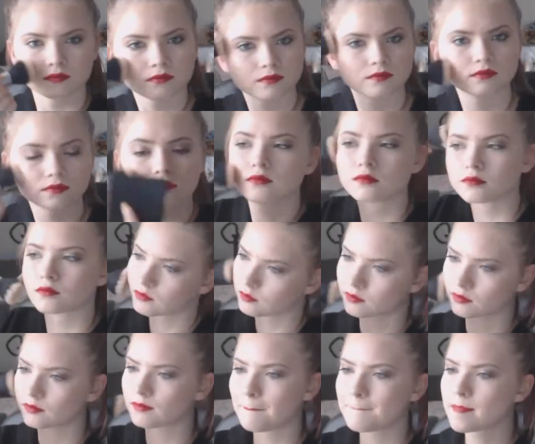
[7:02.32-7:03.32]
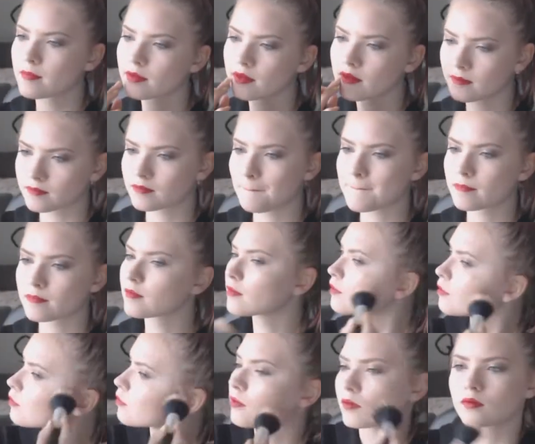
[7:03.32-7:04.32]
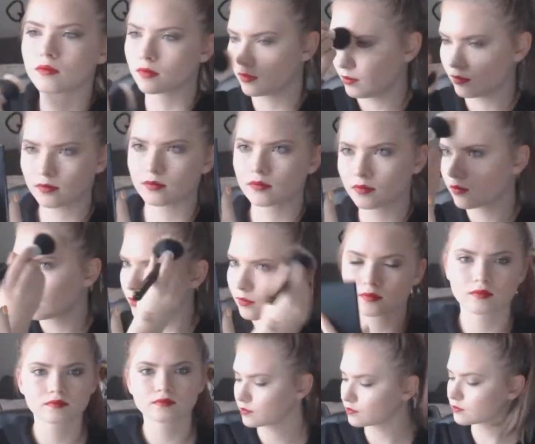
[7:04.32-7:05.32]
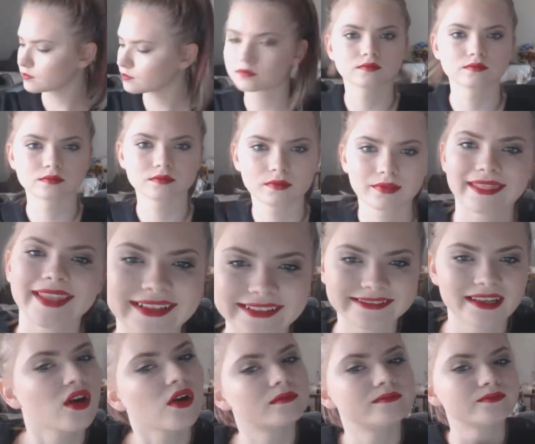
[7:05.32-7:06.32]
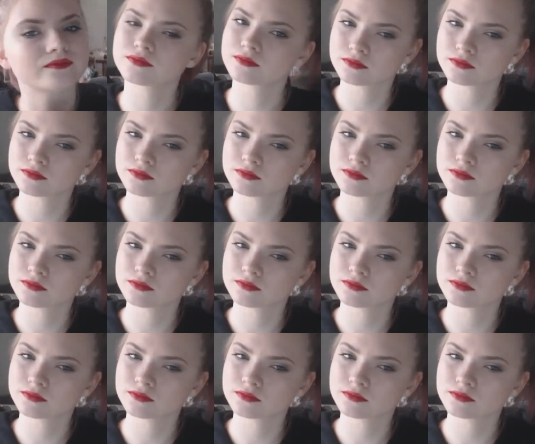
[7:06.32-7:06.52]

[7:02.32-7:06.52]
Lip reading: And then I'm putting some more bronzer on because I look really pale.